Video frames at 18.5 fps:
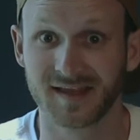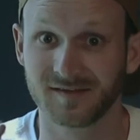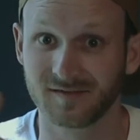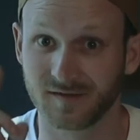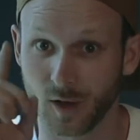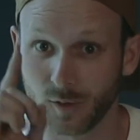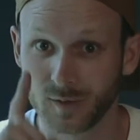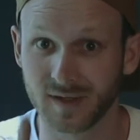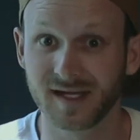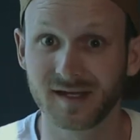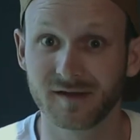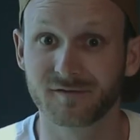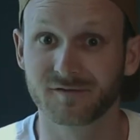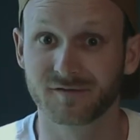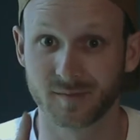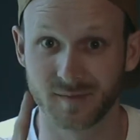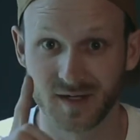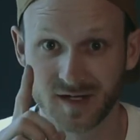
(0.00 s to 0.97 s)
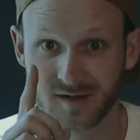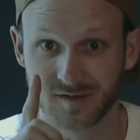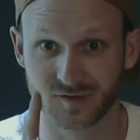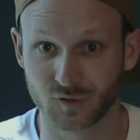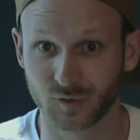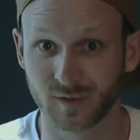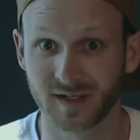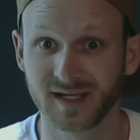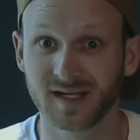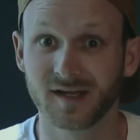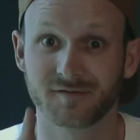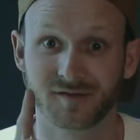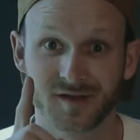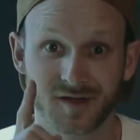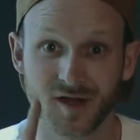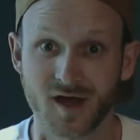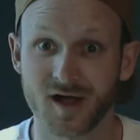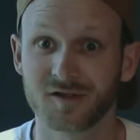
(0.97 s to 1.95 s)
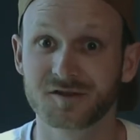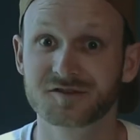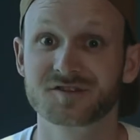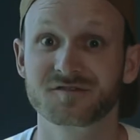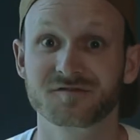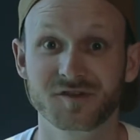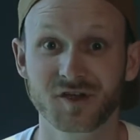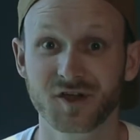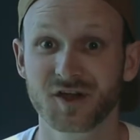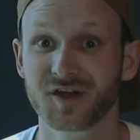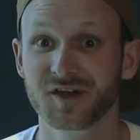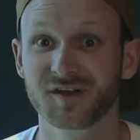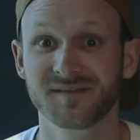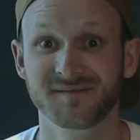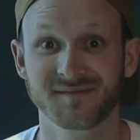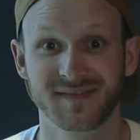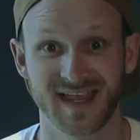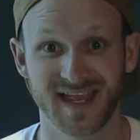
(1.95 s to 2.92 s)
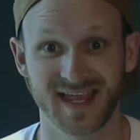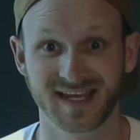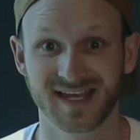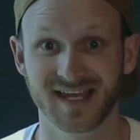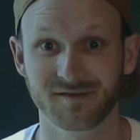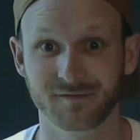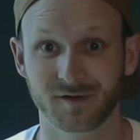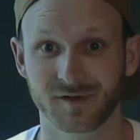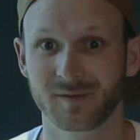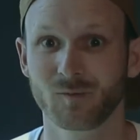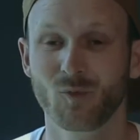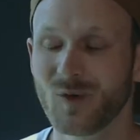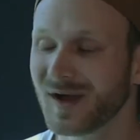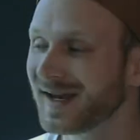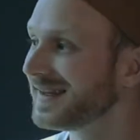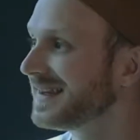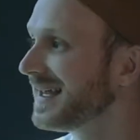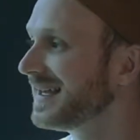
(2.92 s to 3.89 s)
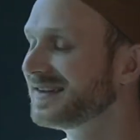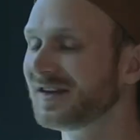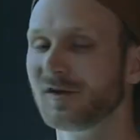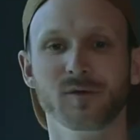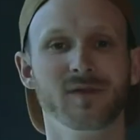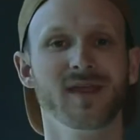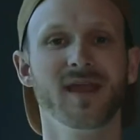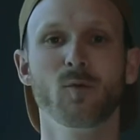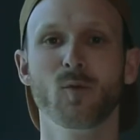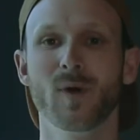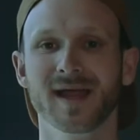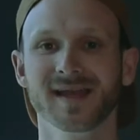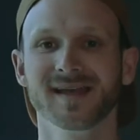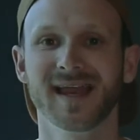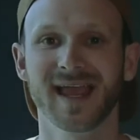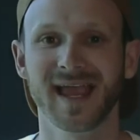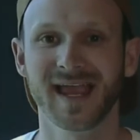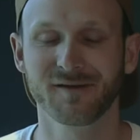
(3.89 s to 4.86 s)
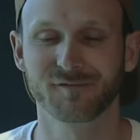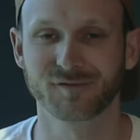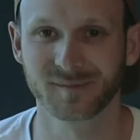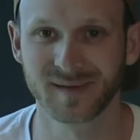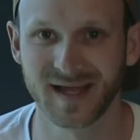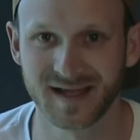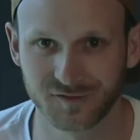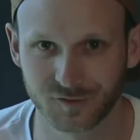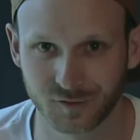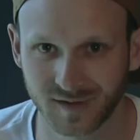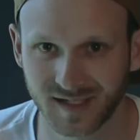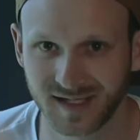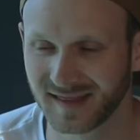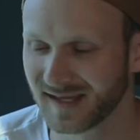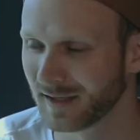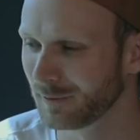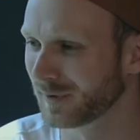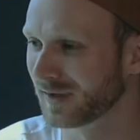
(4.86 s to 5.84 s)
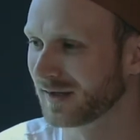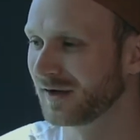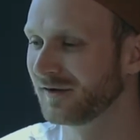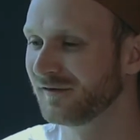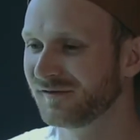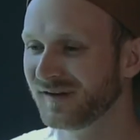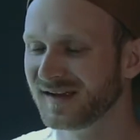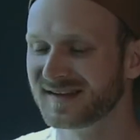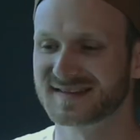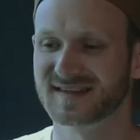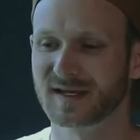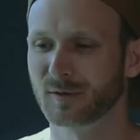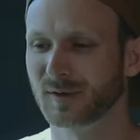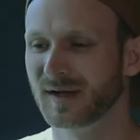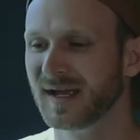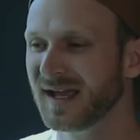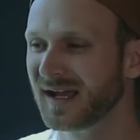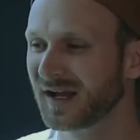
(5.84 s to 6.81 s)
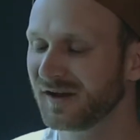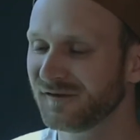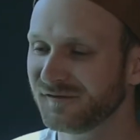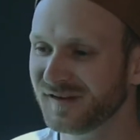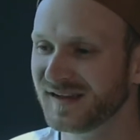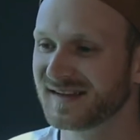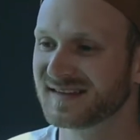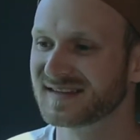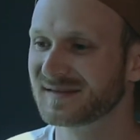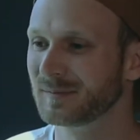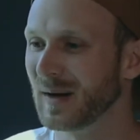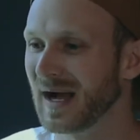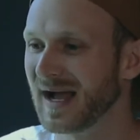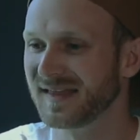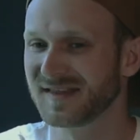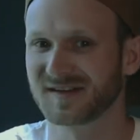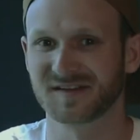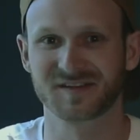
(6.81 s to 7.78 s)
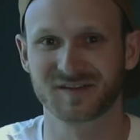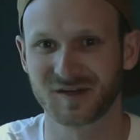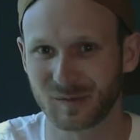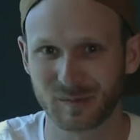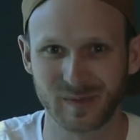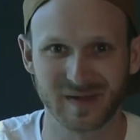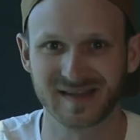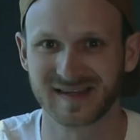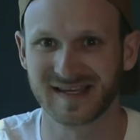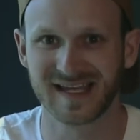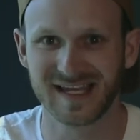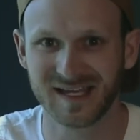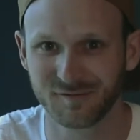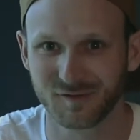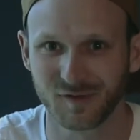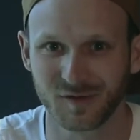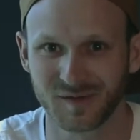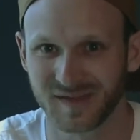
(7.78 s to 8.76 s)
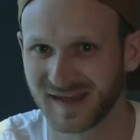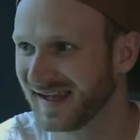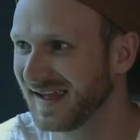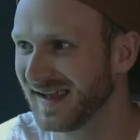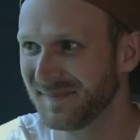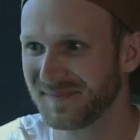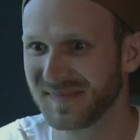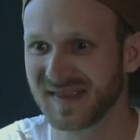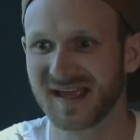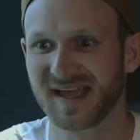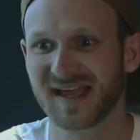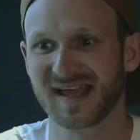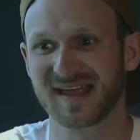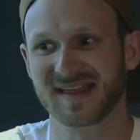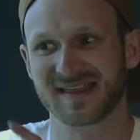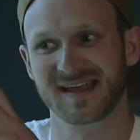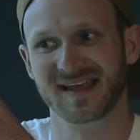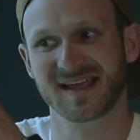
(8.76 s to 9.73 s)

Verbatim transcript: Don't eat from the tree of the knowledge of good and evil. And what did they do? They went and ate from that tree. They were convinced. They were convinced by the serpent, the evil, the, the,